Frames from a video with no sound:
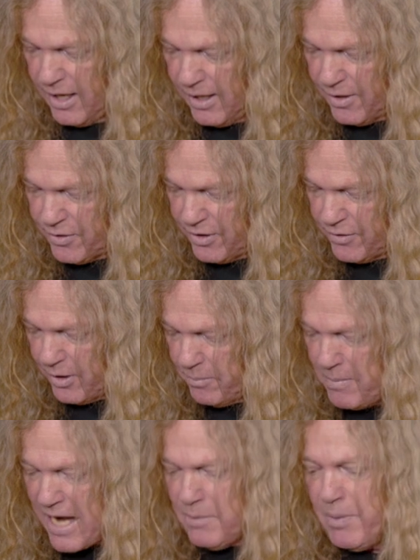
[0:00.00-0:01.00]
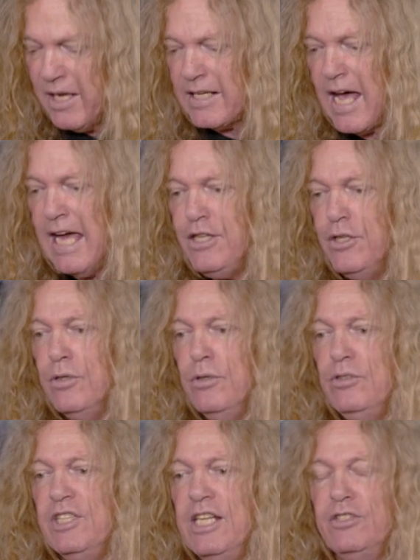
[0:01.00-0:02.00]
Uh, the main pick I
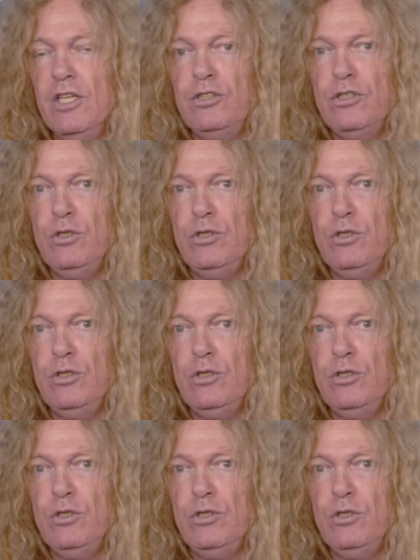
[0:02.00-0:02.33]
use is the